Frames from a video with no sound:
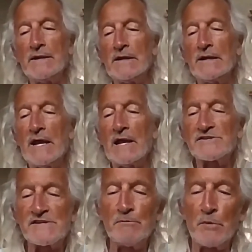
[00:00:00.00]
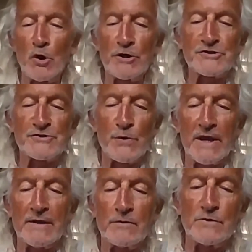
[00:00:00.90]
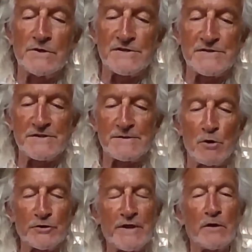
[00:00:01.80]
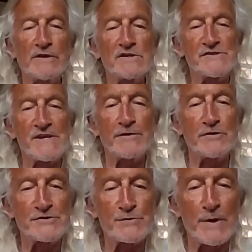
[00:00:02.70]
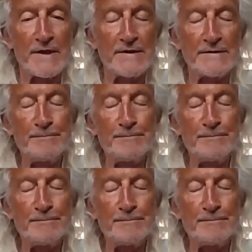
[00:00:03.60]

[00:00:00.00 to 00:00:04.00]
in Helsingborg, Sweden, which is a small town in southern Sweden.